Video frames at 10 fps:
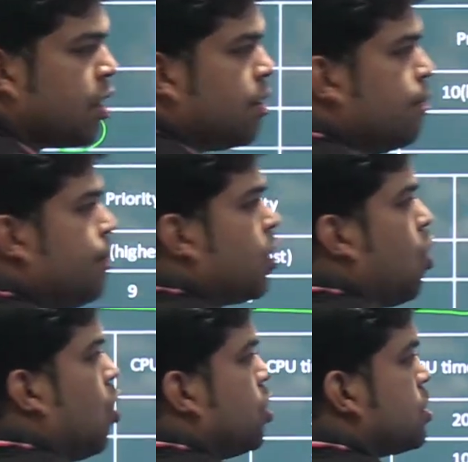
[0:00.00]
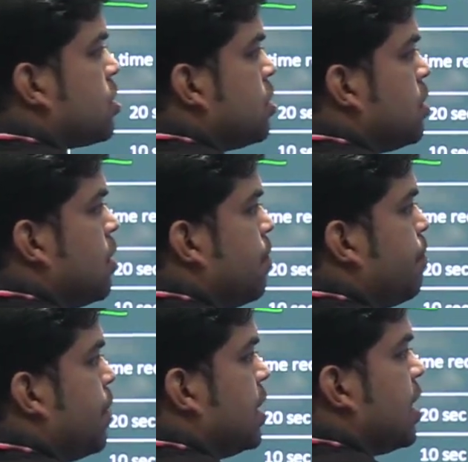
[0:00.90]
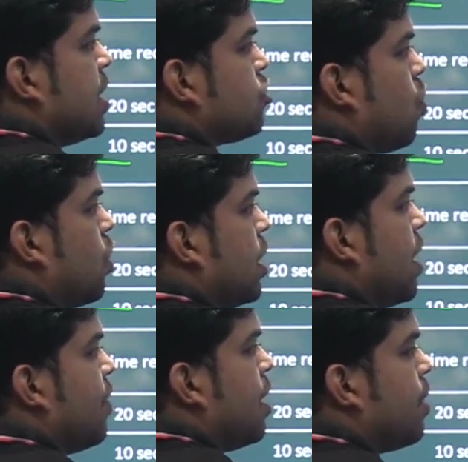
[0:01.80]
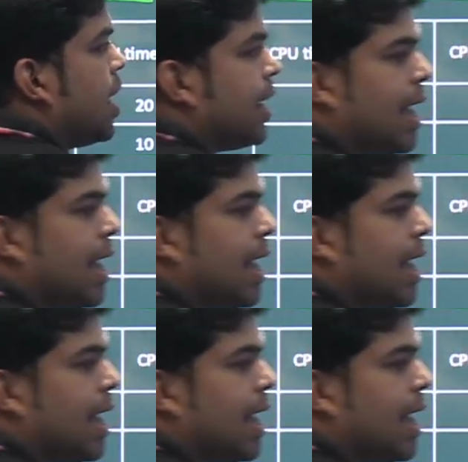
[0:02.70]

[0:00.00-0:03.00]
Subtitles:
because P3 is only available at time